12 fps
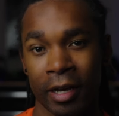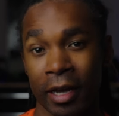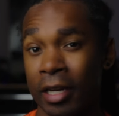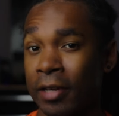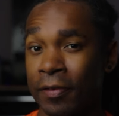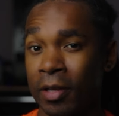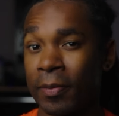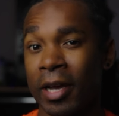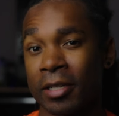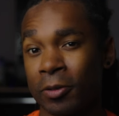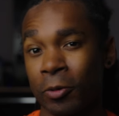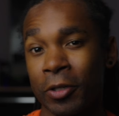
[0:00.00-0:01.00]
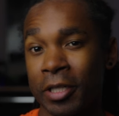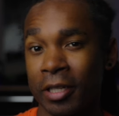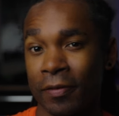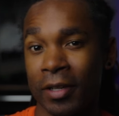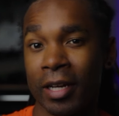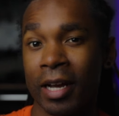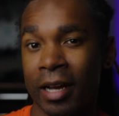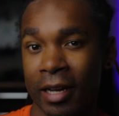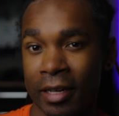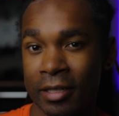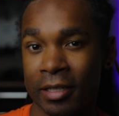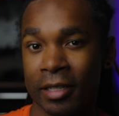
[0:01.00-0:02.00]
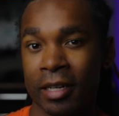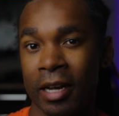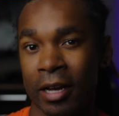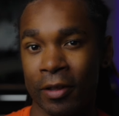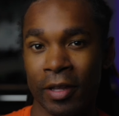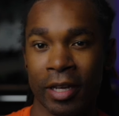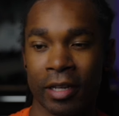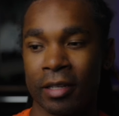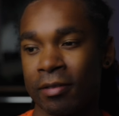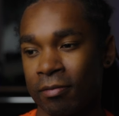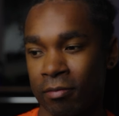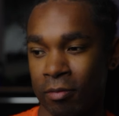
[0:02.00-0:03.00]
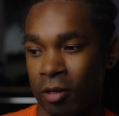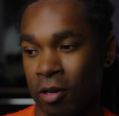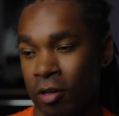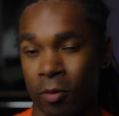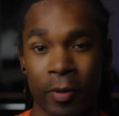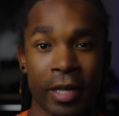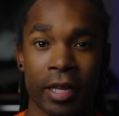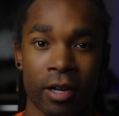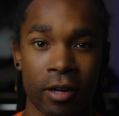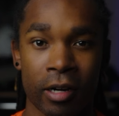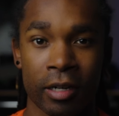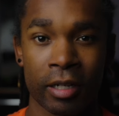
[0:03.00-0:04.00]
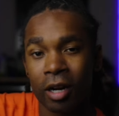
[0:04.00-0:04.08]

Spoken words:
and even the backstory of the guys and how they are the way they are.